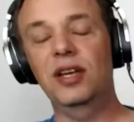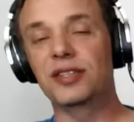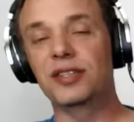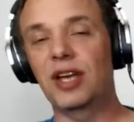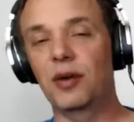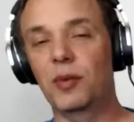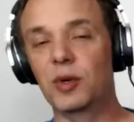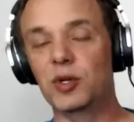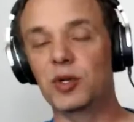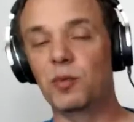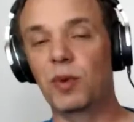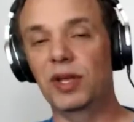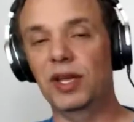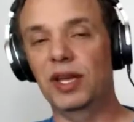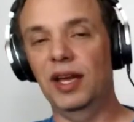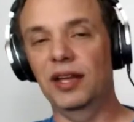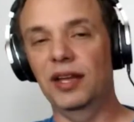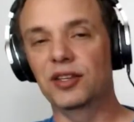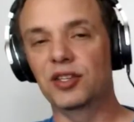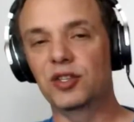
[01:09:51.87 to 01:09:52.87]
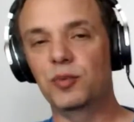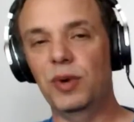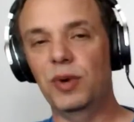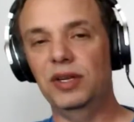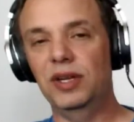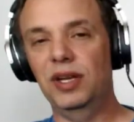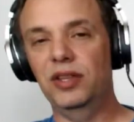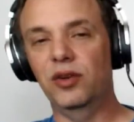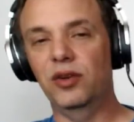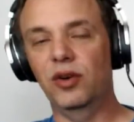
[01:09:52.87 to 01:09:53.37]
how much money he had to spend
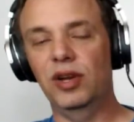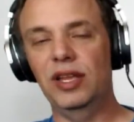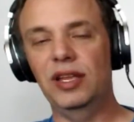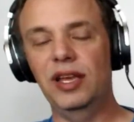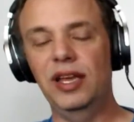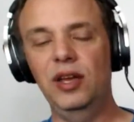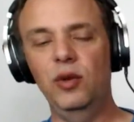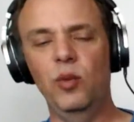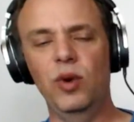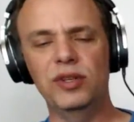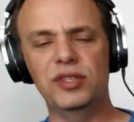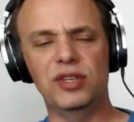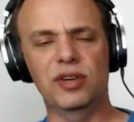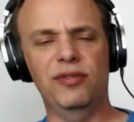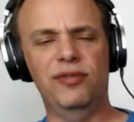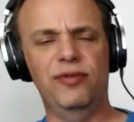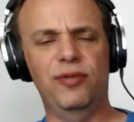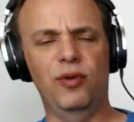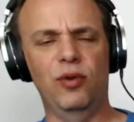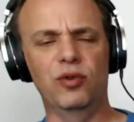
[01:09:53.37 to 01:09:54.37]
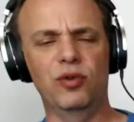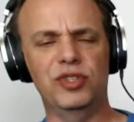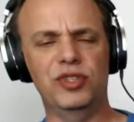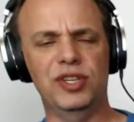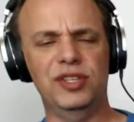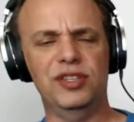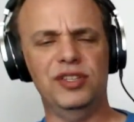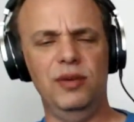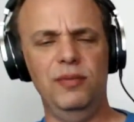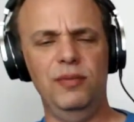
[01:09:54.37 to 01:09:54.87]
either. And he wants a full
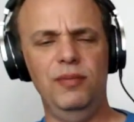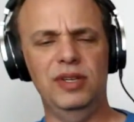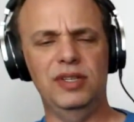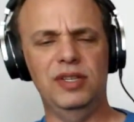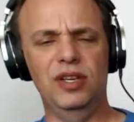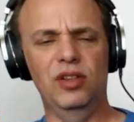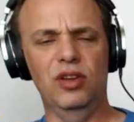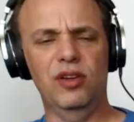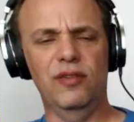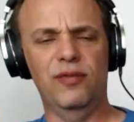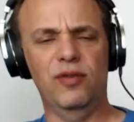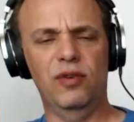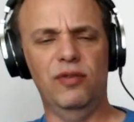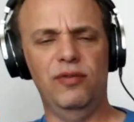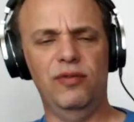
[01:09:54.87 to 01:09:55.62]
system? Is he looking for a full